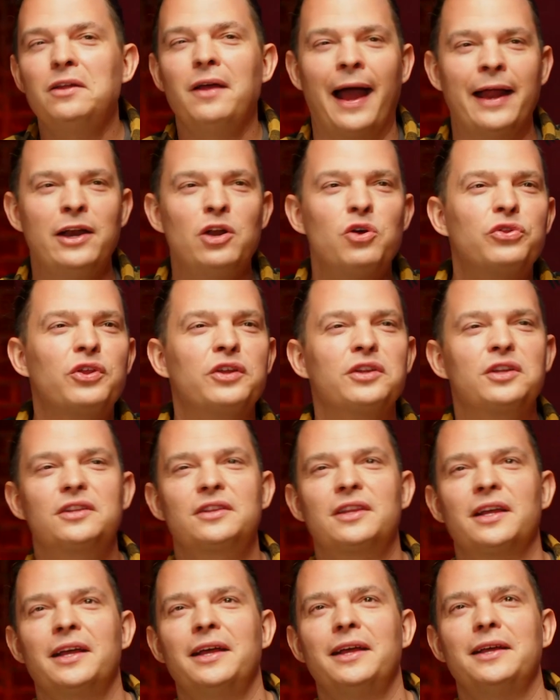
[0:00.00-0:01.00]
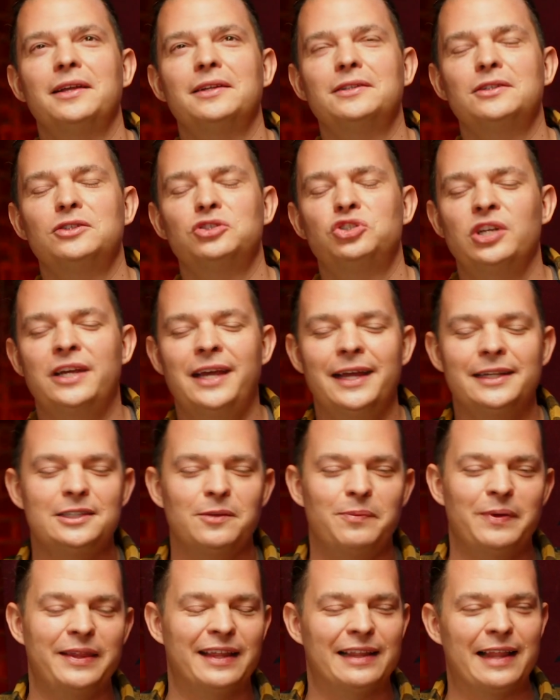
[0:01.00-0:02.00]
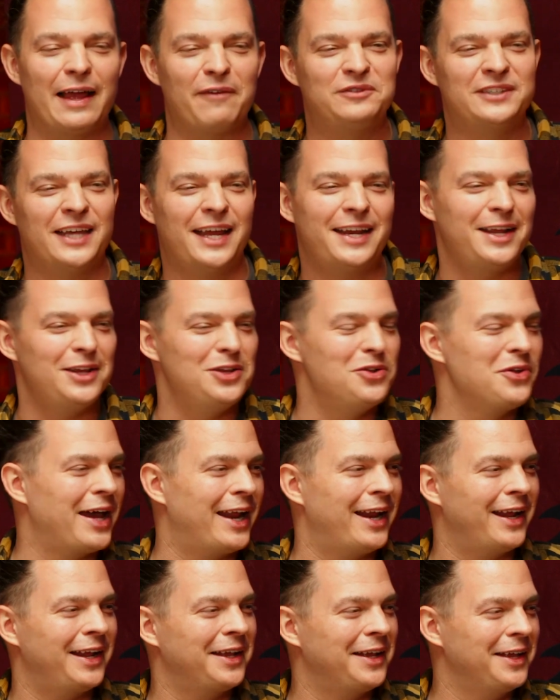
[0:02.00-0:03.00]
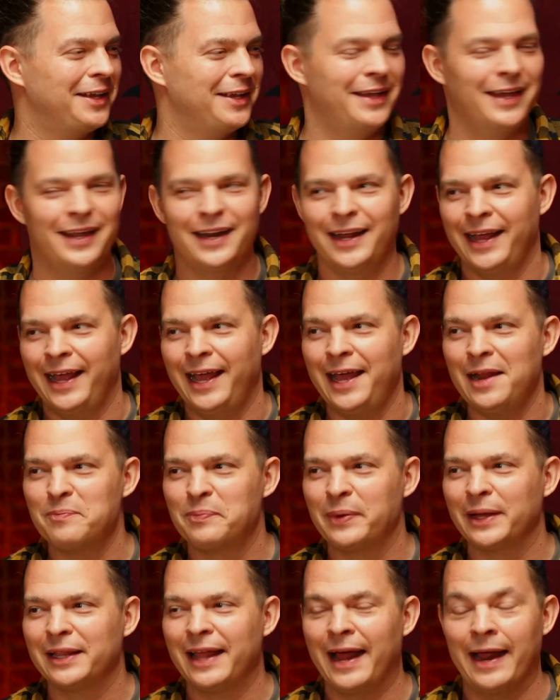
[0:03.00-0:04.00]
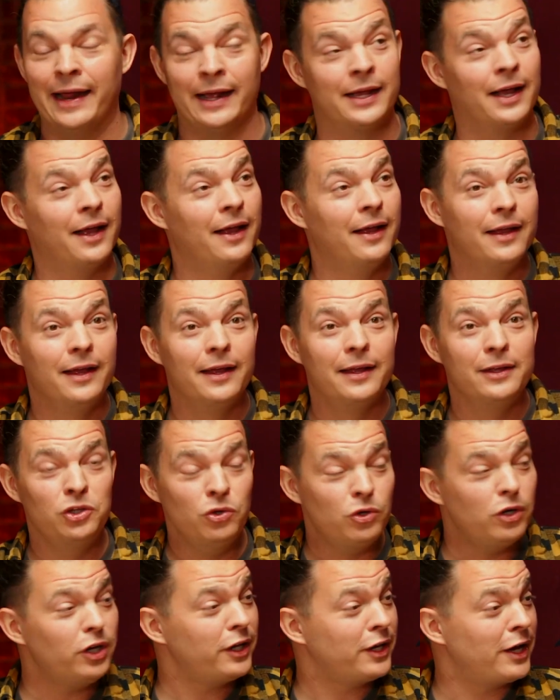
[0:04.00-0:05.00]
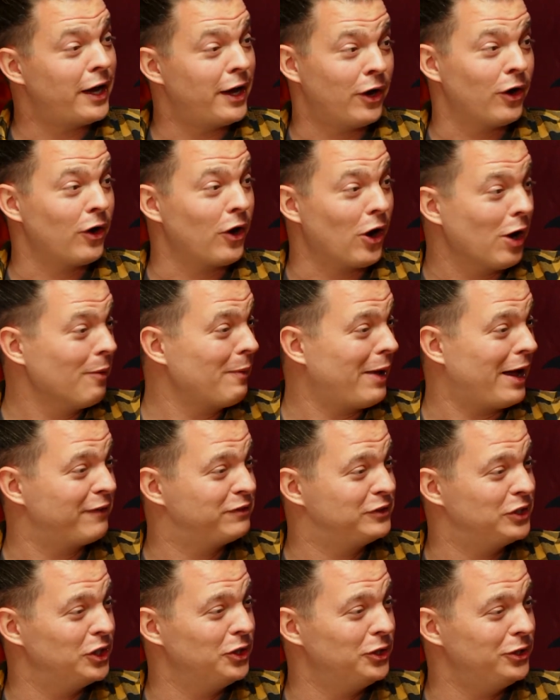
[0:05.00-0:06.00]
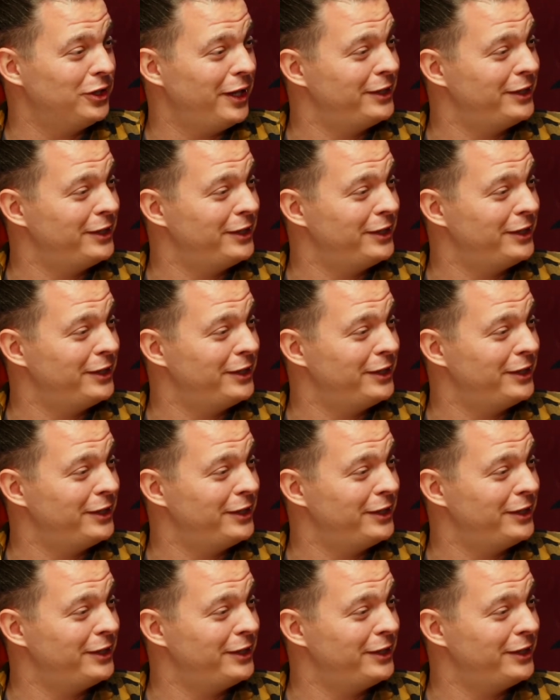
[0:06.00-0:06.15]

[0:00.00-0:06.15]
I know the, the to get to be the lieutenant, you gotta get a hit, but like. You could cut her arm off, dude.